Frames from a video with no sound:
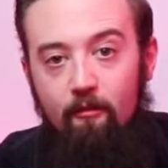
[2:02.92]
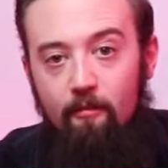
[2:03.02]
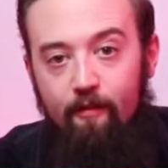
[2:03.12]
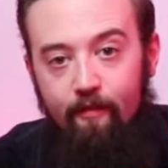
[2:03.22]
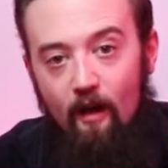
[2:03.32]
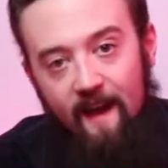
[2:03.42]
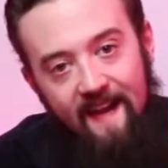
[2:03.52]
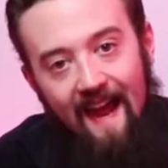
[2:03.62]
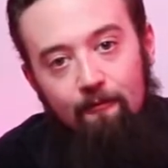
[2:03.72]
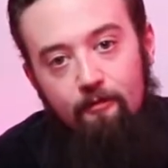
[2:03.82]
from the
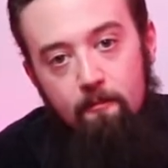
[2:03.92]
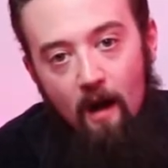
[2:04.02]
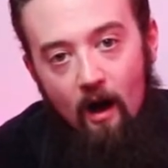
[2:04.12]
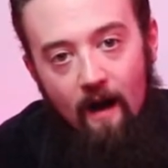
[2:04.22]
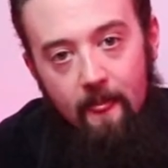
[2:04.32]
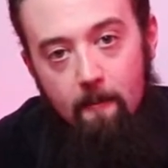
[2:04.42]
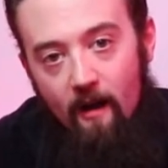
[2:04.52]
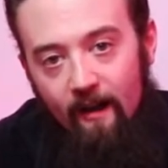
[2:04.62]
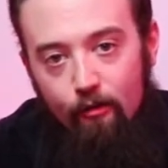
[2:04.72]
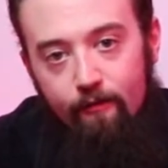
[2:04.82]
side and from behind the
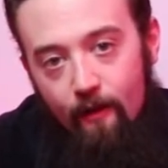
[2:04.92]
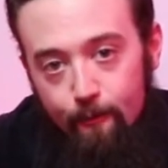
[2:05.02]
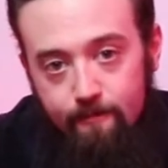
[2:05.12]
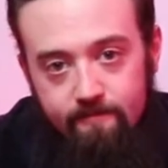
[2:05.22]
microphone.